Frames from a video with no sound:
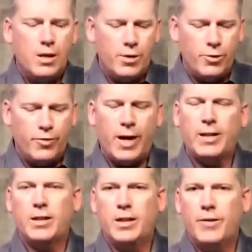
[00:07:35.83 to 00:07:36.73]
You've
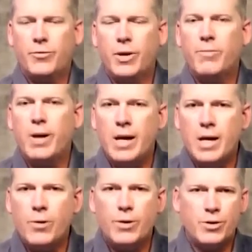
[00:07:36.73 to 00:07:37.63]
got the left-wing
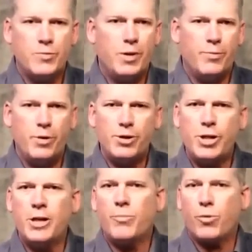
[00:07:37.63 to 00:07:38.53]
media, which has been
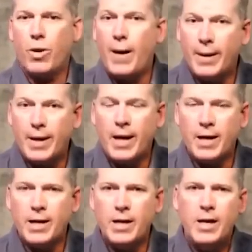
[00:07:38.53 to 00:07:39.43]
pushing
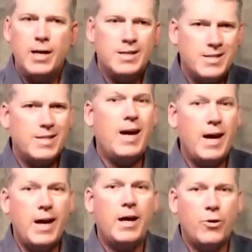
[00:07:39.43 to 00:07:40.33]
propaganda,
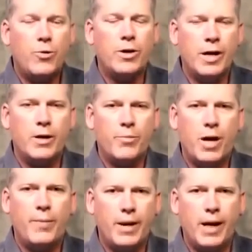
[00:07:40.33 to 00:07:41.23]
CIA-coordinated
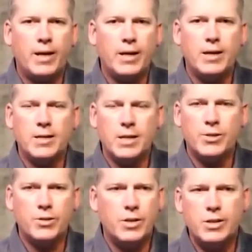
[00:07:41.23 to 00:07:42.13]
propaganda,
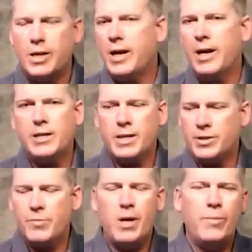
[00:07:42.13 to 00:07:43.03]
essentially. The CIA
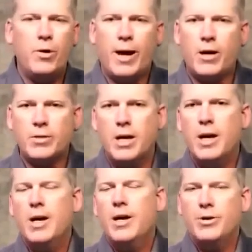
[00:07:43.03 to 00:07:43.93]
sends a memo out
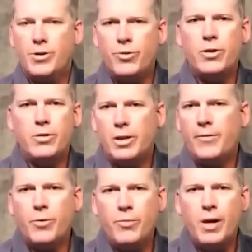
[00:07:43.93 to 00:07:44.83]
to the
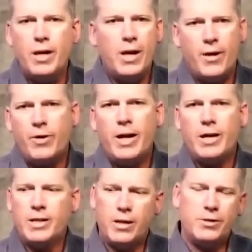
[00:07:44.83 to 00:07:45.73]
left-wing media every
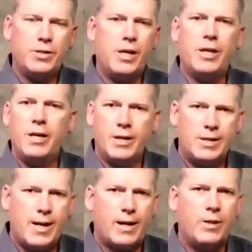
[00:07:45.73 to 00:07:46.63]
day, tells CNN
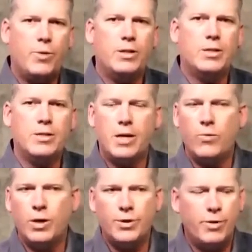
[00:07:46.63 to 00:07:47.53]
exactly what to say,
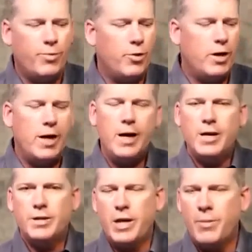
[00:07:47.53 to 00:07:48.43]
what to report.
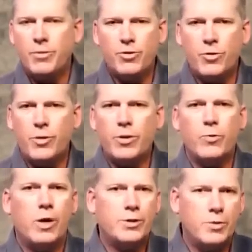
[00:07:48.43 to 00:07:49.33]
Same story with the
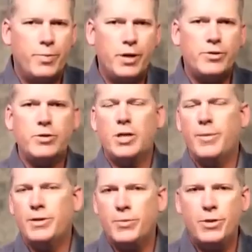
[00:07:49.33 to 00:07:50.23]
Washington Post,
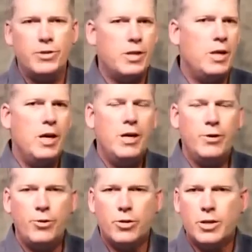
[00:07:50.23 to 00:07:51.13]
MSNBC,
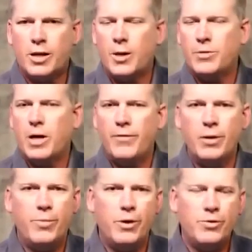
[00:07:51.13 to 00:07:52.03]
New York Times,
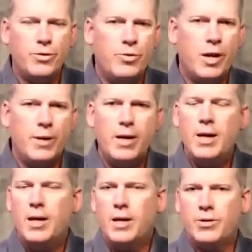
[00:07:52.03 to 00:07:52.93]
Huffington Post, you name it.
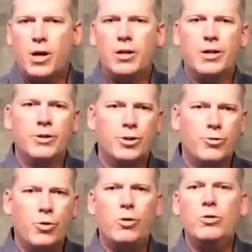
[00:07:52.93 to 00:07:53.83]
It's all a
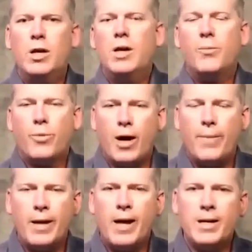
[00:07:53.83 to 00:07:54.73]
controlled
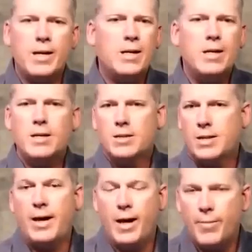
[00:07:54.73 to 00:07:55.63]
propaganda
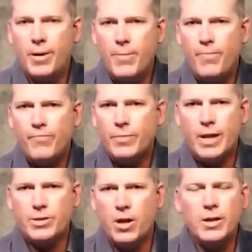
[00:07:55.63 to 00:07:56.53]
psyop.
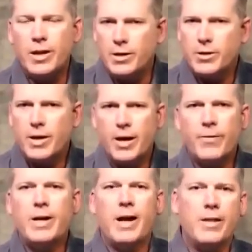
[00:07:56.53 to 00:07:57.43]
That's all it is, every day.